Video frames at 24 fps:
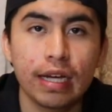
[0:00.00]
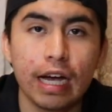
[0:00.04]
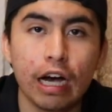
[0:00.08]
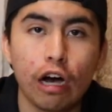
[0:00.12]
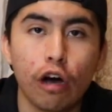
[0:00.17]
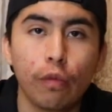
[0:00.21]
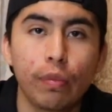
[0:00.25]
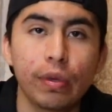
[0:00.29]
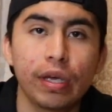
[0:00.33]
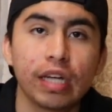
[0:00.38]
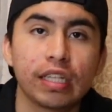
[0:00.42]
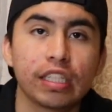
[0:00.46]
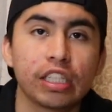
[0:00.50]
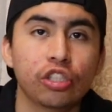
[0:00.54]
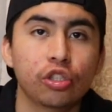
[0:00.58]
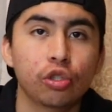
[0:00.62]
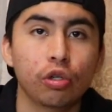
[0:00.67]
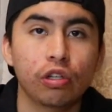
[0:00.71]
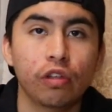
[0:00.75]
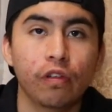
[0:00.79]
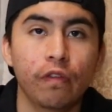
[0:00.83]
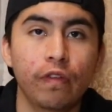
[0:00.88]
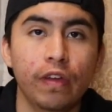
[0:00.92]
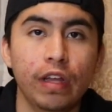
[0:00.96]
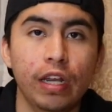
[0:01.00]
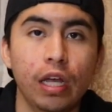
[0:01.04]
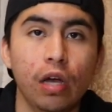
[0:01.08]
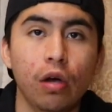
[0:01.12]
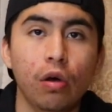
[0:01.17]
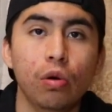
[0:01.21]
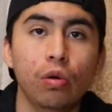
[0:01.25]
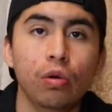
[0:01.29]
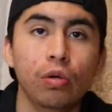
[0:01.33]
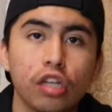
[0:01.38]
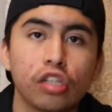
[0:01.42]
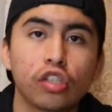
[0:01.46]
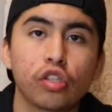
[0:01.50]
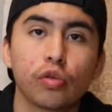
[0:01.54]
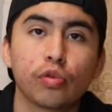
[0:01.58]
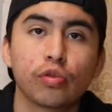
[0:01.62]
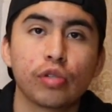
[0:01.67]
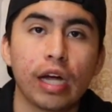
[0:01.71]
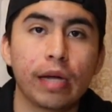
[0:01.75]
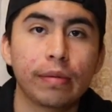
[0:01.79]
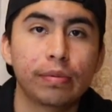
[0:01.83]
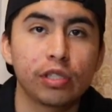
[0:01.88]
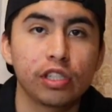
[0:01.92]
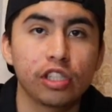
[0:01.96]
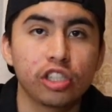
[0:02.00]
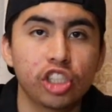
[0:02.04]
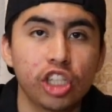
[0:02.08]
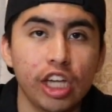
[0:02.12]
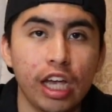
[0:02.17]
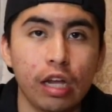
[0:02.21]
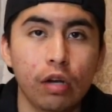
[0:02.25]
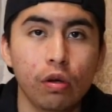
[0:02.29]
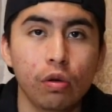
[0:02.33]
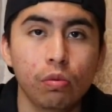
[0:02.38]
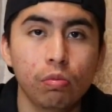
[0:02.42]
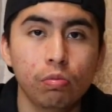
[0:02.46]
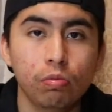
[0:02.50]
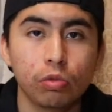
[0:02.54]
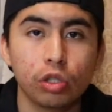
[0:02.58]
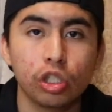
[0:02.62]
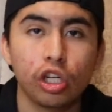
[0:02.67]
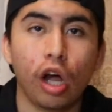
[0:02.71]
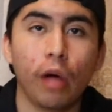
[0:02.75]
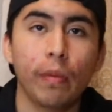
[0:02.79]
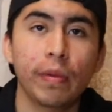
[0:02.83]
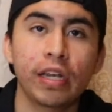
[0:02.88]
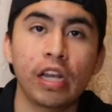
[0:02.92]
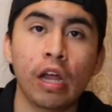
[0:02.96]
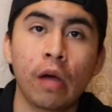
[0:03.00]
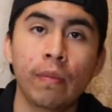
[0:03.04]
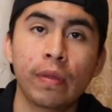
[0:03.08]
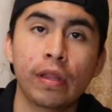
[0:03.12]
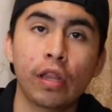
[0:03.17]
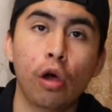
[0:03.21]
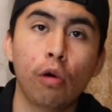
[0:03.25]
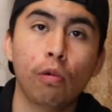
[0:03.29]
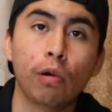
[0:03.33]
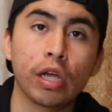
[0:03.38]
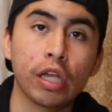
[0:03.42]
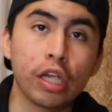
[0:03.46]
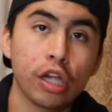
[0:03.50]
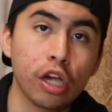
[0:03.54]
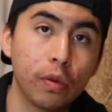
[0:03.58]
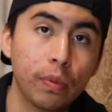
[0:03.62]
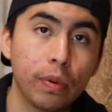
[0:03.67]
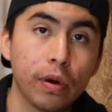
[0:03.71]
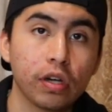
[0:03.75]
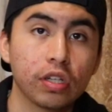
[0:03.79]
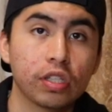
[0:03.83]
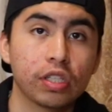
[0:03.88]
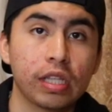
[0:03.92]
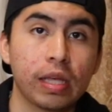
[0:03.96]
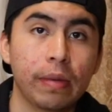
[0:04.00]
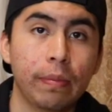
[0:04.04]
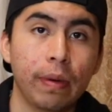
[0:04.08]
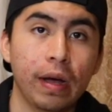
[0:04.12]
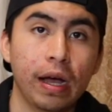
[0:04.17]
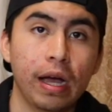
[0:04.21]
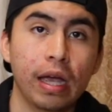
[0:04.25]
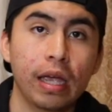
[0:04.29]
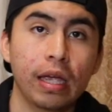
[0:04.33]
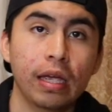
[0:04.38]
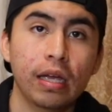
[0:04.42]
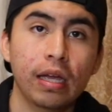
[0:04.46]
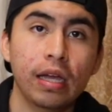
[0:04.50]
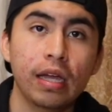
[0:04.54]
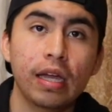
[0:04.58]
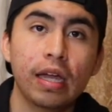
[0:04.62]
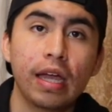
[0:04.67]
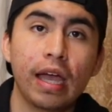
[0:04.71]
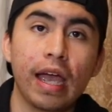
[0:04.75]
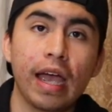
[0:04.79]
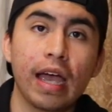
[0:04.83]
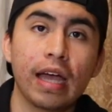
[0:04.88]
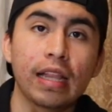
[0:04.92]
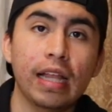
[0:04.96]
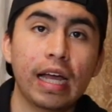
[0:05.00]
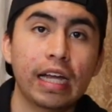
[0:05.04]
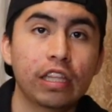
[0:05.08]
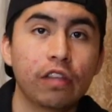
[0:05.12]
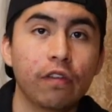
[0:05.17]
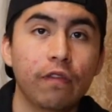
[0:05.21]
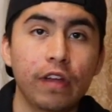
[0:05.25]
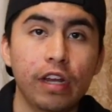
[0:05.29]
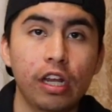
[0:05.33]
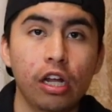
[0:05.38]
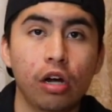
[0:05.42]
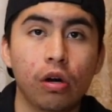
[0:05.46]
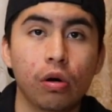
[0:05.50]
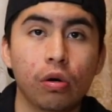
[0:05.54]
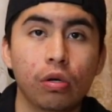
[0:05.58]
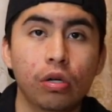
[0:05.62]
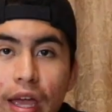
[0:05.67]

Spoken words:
I hope you guys enjoyed the video. Subscribe to the channel, comment down below what you're personally buying, and like the video.